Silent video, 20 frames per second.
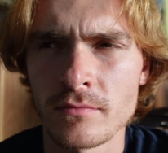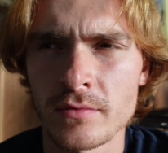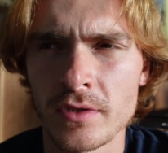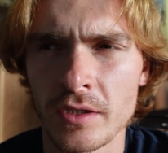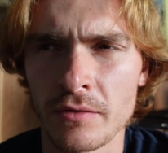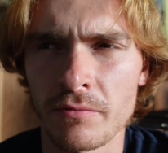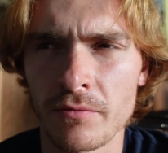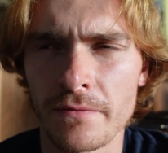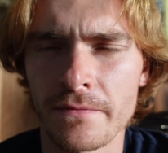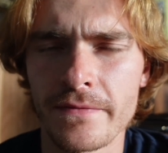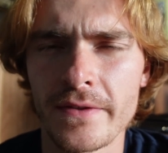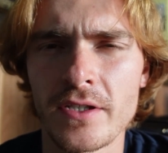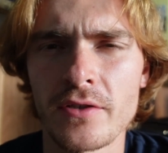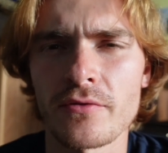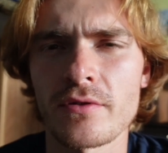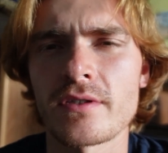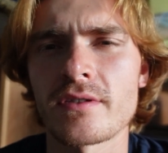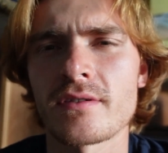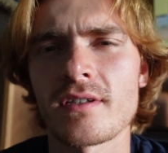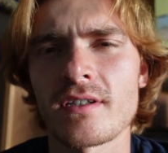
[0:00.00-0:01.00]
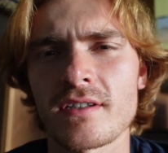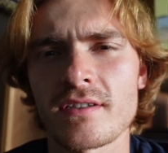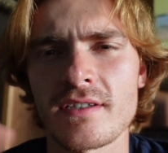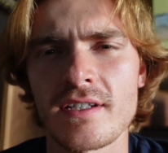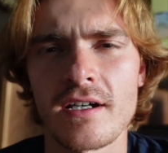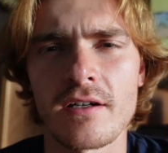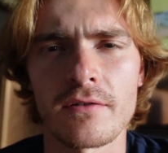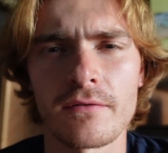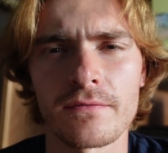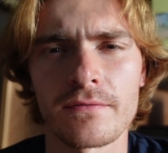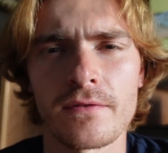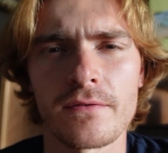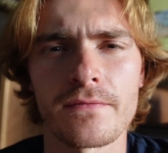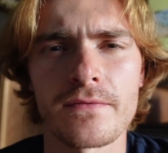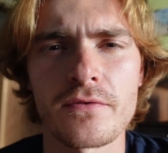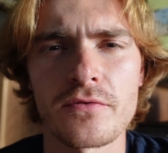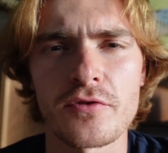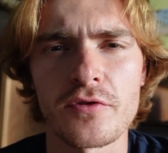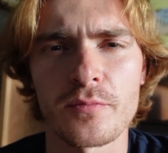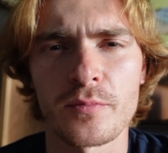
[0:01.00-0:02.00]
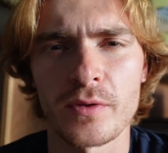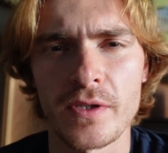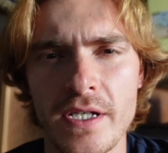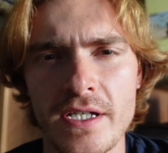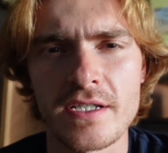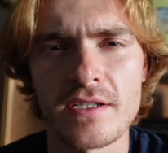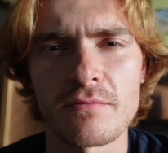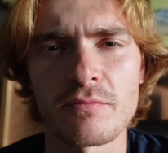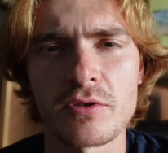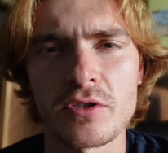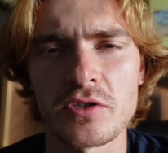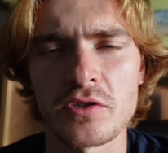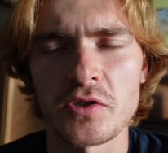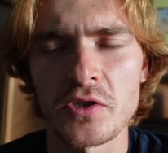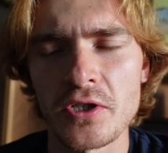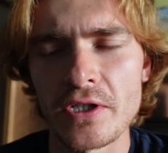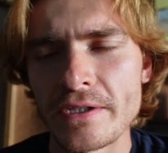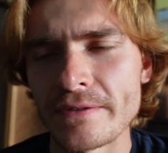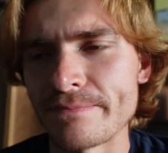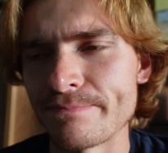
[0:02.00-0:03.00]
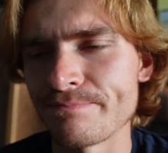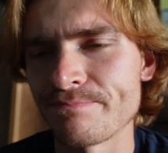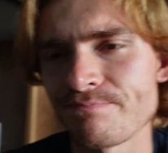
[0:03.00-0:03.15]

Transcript: Like we're figuring things out for future plans, which is good.